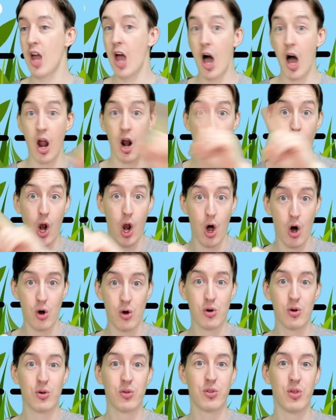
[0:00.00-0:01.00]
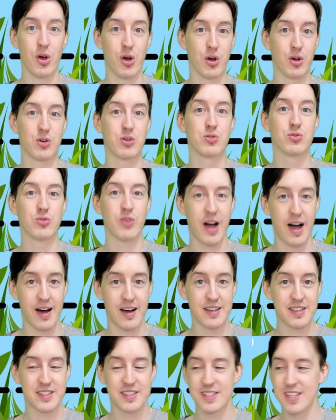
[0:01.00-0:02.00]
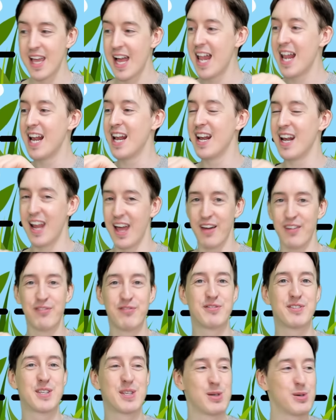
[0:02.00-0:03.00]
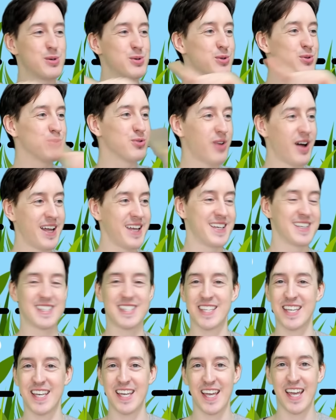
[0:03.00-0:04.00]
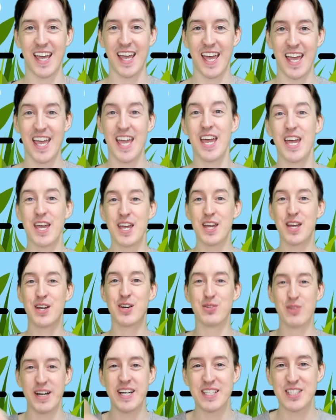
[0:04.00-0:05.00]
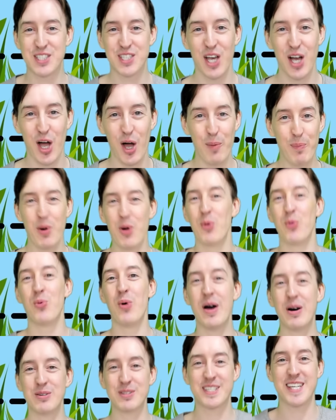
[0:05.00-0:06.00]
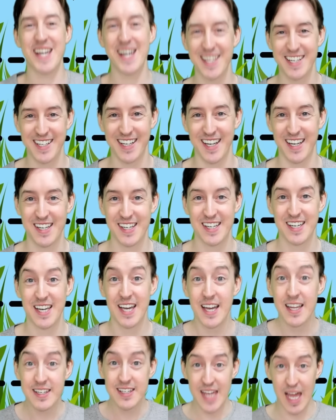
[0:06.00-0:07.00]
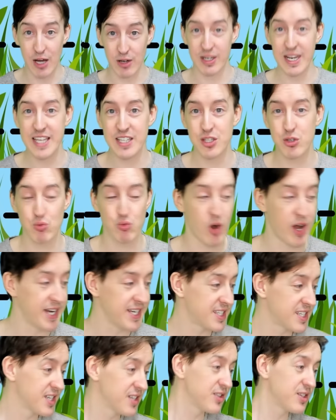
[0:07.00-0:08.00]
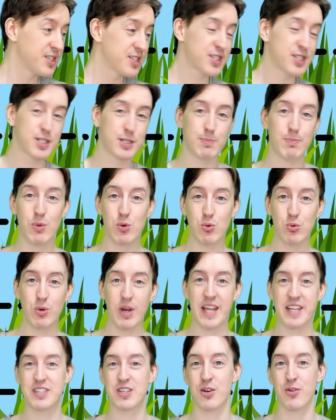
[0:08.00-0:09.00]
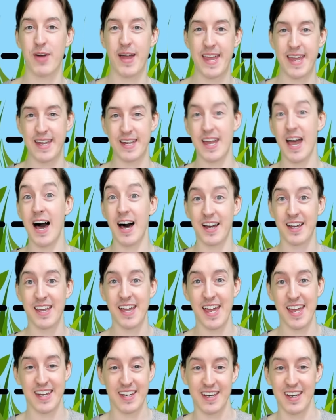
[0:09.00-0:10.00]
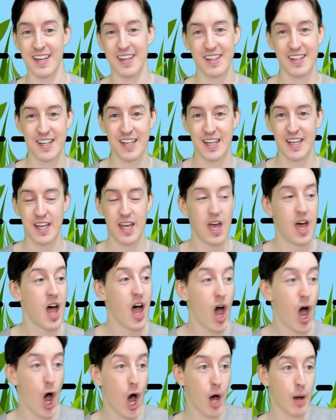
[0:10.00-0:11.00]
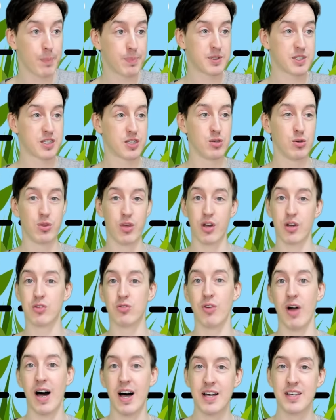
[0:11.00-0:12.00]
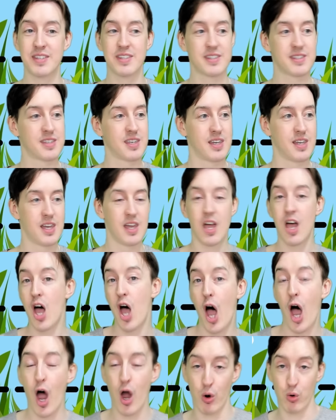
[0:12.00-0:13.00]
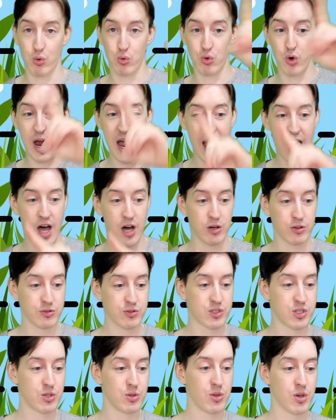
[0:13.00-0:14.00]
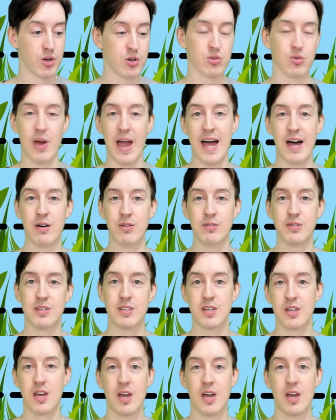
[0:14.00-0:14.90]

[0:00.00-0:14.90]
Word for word: Along the grass, left to right. Great job, well done. Now let's write the small letter A again. Up to the grass, around to the ground,